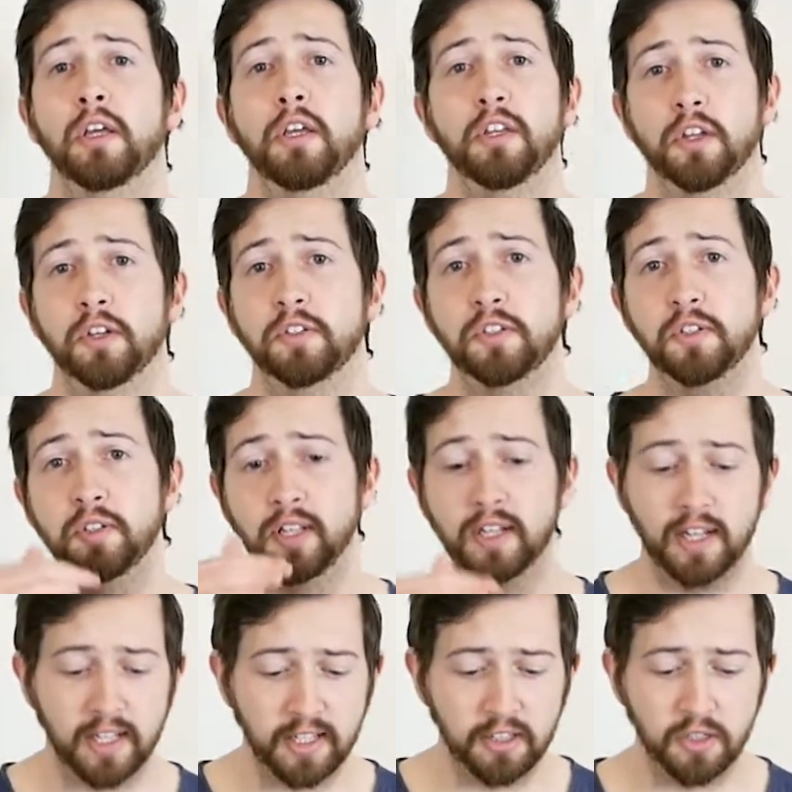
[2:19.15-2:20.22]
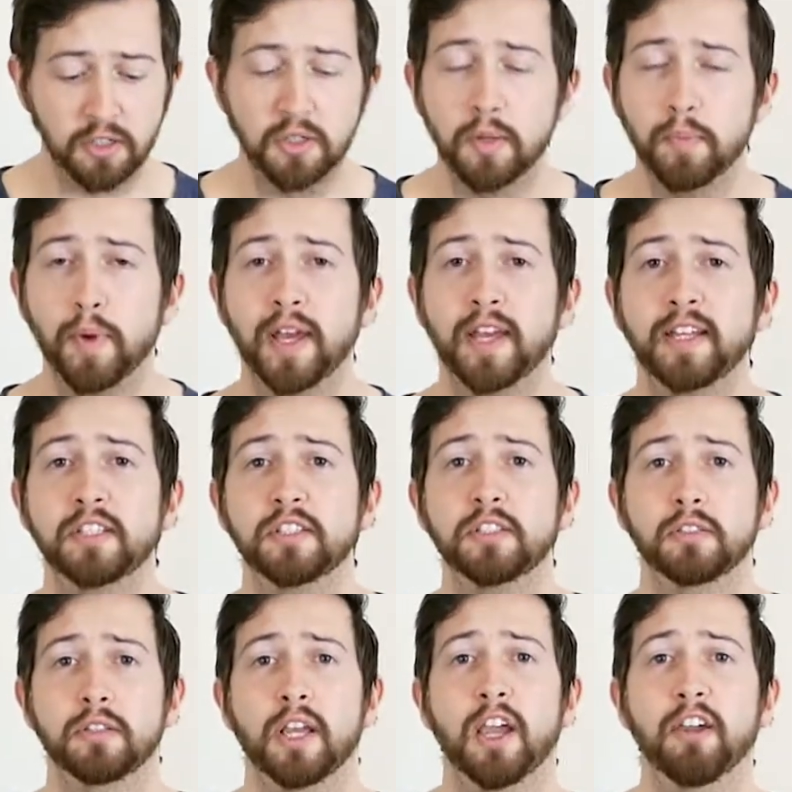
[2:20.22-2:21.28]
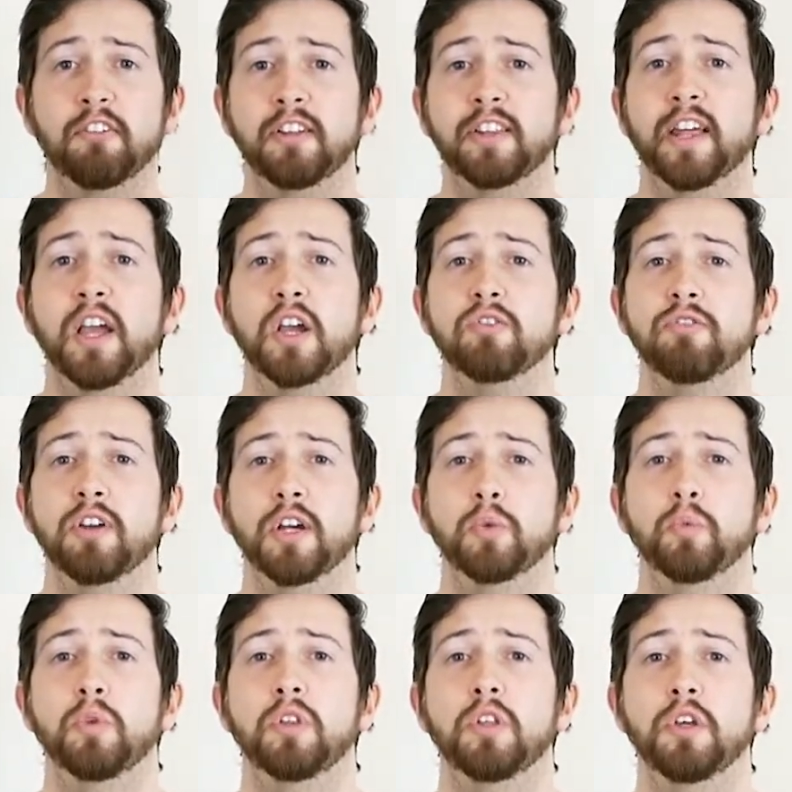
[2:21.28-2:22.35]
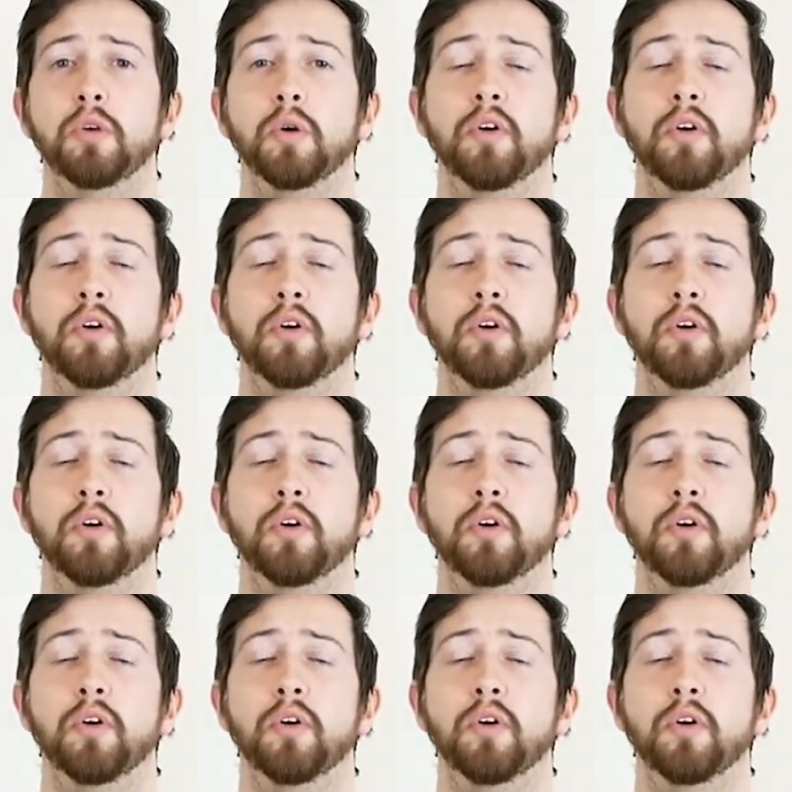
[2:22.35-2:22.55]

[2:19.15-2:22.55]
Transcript: you know, do the lid, do the base, carry that around with you.